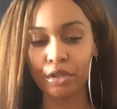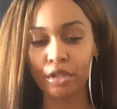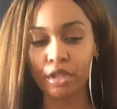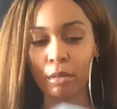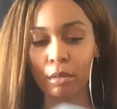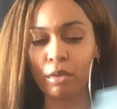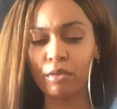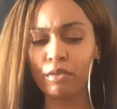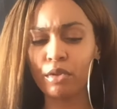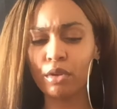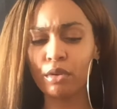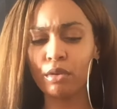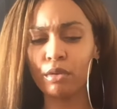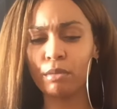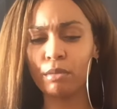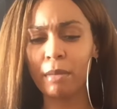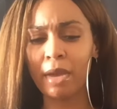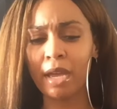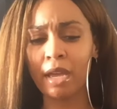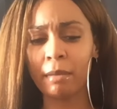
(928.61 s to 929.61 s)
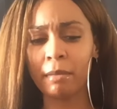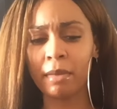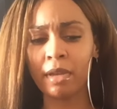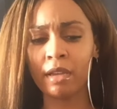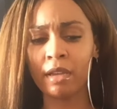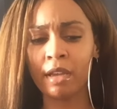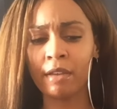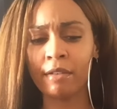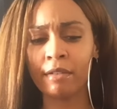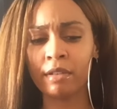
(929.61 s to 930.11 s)
Some of you may
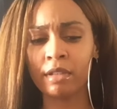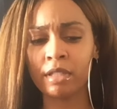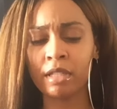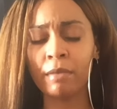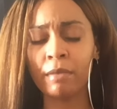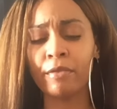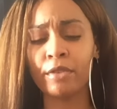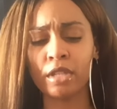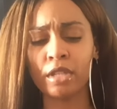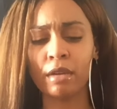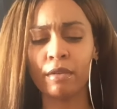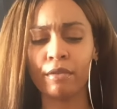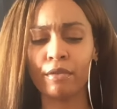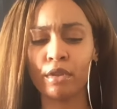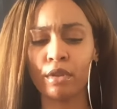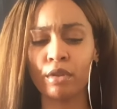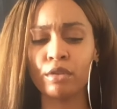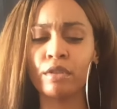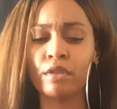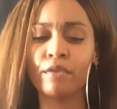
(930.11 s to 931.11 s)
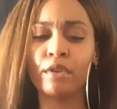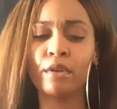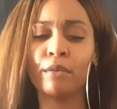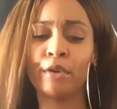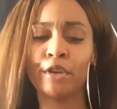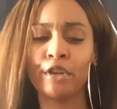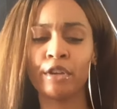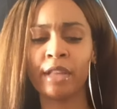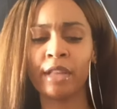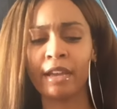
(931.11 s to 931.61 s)
be it, some, for some, for those of you
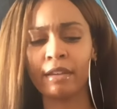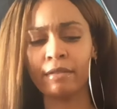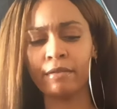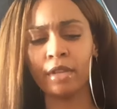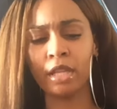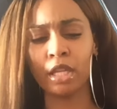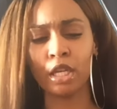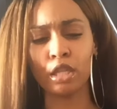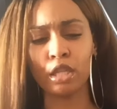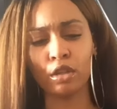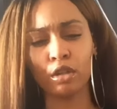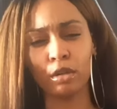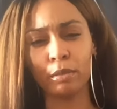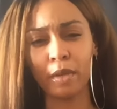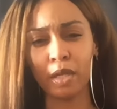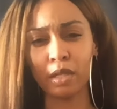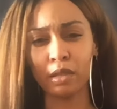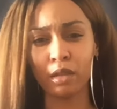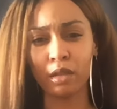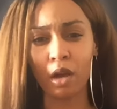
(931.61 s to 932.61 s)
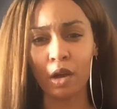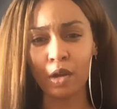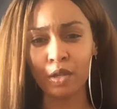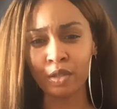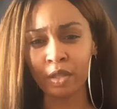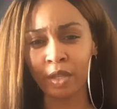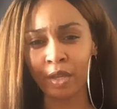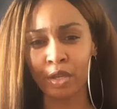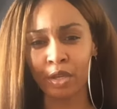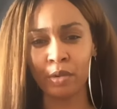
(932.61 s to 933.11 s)
where you're like feeling a little bit
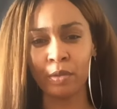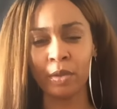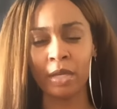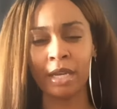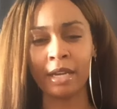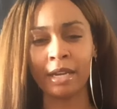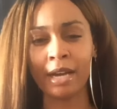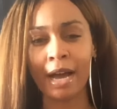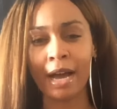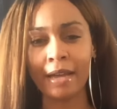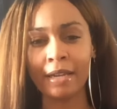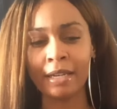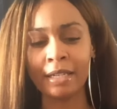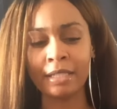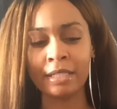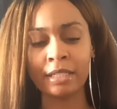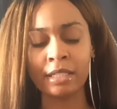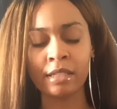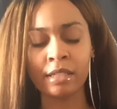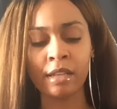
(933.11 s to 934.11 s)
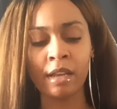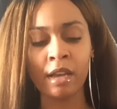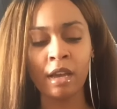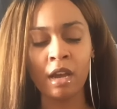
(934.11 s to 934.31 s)
lost or like you need guidance.